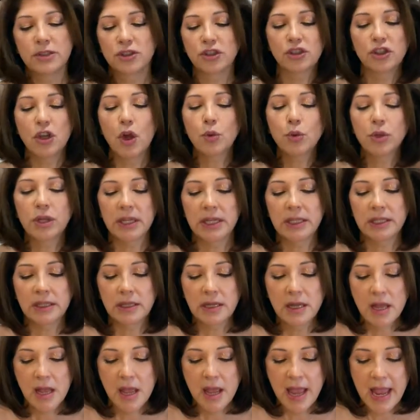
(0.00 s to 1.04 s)
So good.
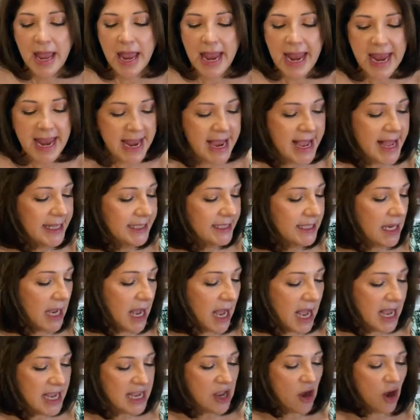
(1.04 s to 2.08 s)
And
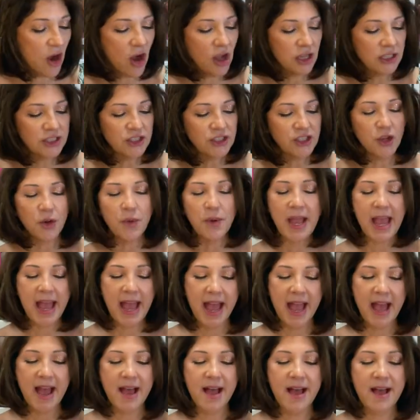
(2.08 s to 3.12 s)
I also
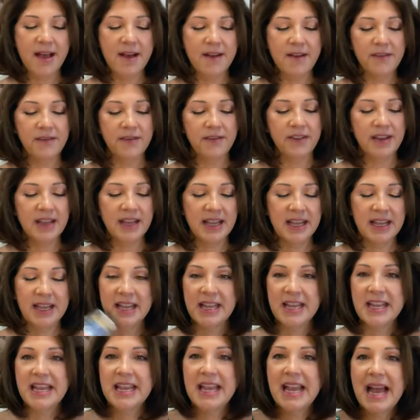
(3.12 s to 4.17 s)
have
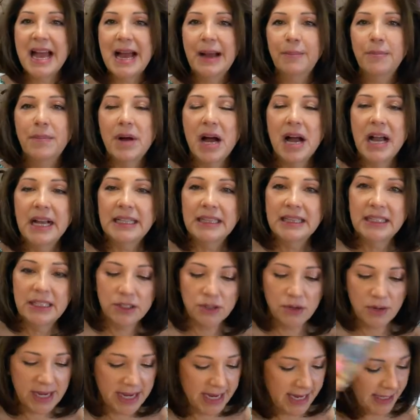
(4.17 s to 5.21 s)
my
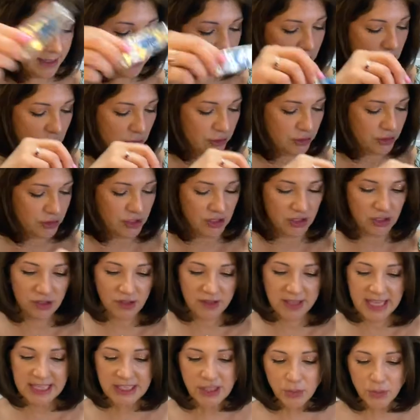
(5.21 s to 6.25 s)
little hand lotion. So
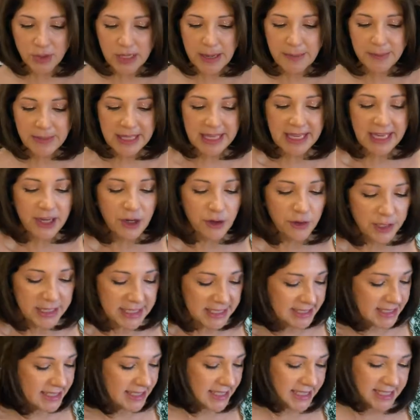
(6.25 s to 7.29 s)
that's what I'm
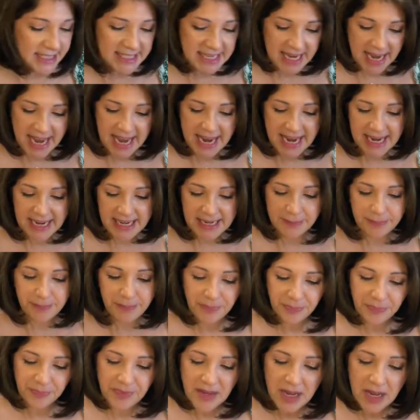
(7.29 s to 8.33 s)
carrying today,
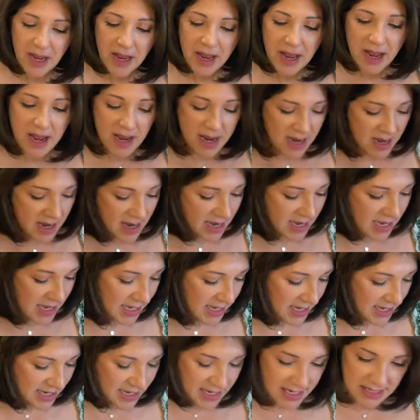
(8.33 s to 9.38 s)

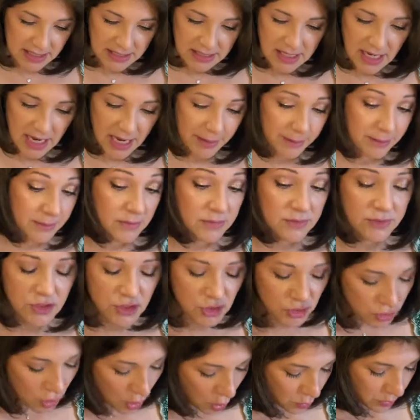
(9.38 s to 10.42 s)
and I'm
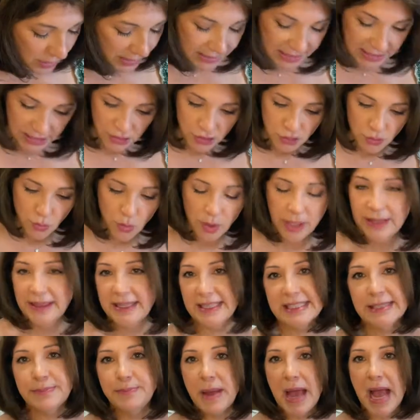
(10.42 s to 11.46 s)
so gonna enjoy
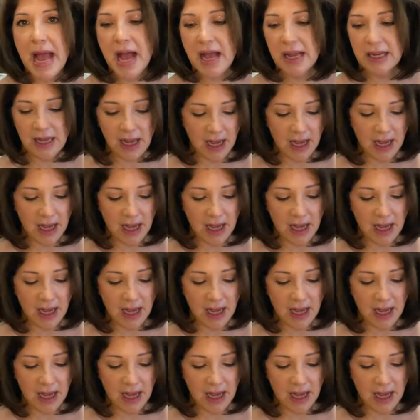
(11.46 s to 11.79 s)
this bag.